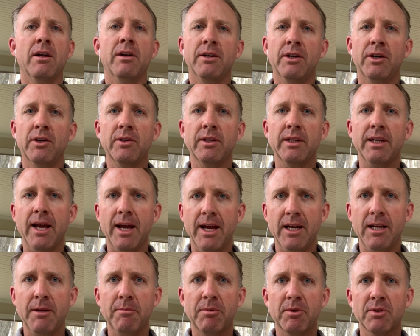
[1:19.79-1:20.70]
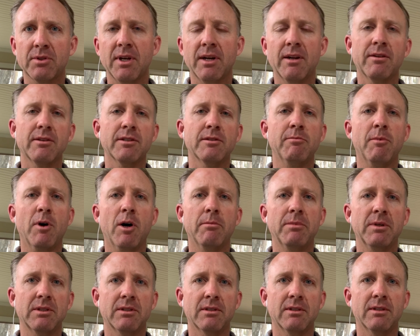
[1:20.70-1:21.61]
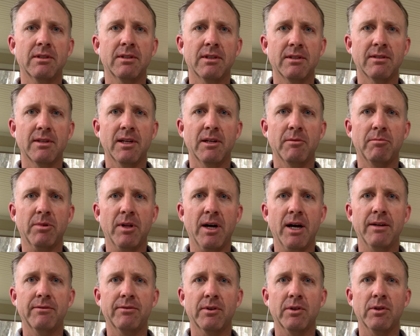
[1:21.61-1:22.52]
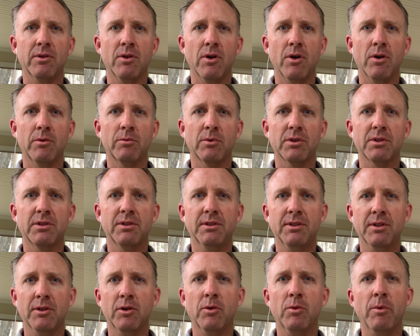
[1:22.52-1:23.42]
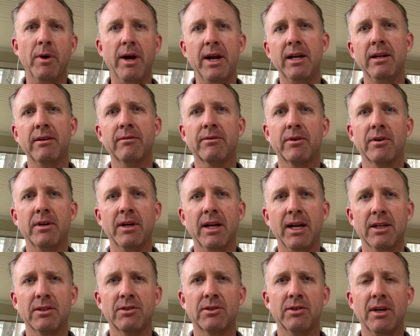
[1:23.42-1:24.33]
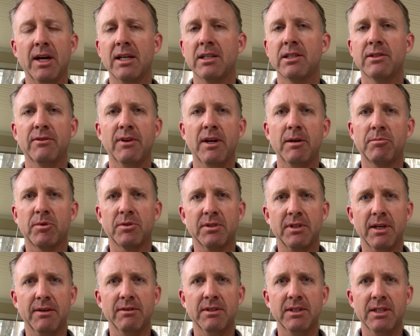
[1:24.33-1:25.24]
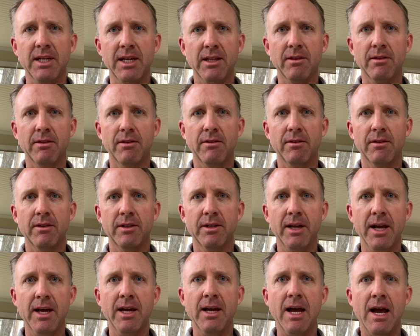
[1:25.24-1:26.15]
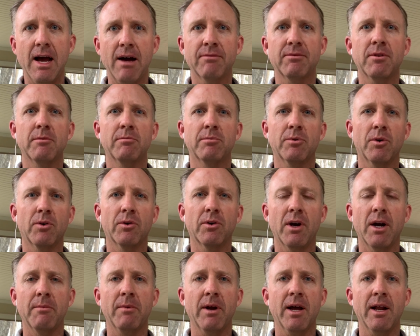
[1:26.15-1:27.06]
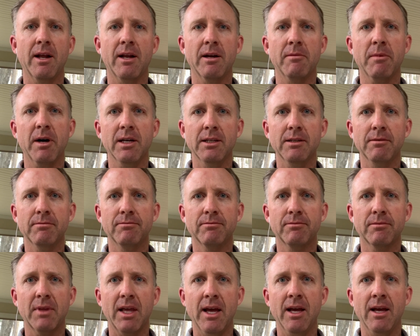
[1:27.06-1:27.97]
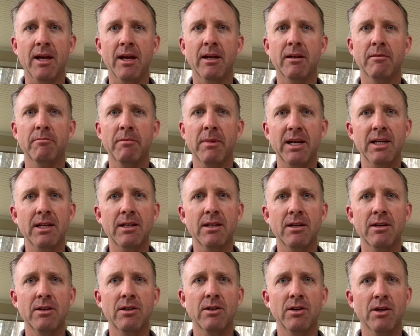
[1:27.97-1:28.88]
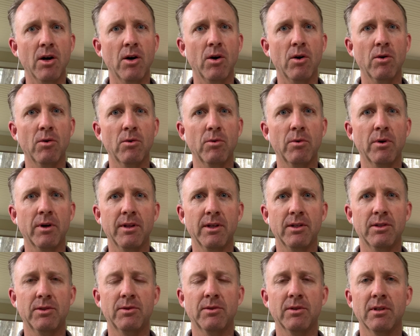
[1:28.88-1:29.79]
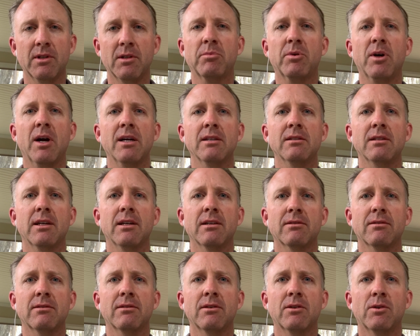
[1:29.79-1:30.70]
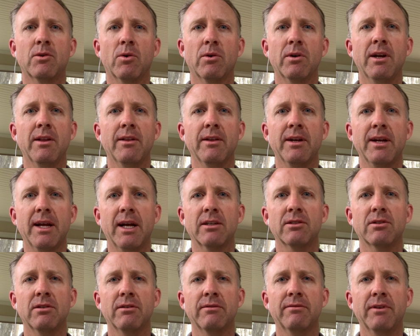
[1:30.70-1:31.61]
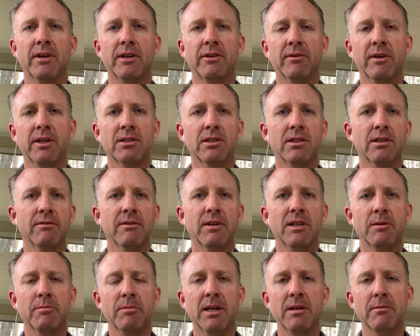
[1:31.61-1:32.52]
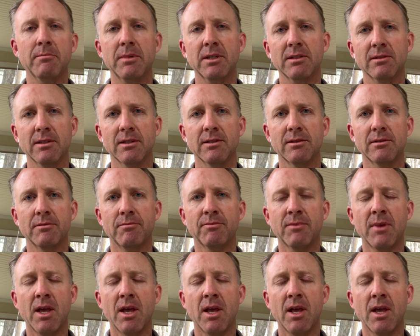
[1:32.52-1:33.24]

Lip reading: Nearly 80% of the small businesses that applied for a loan were still waiting for an answer as of April 17th, the day after the program ran out of money. And many didn't know where they stood in the process, according to the National Federation of Independent Business.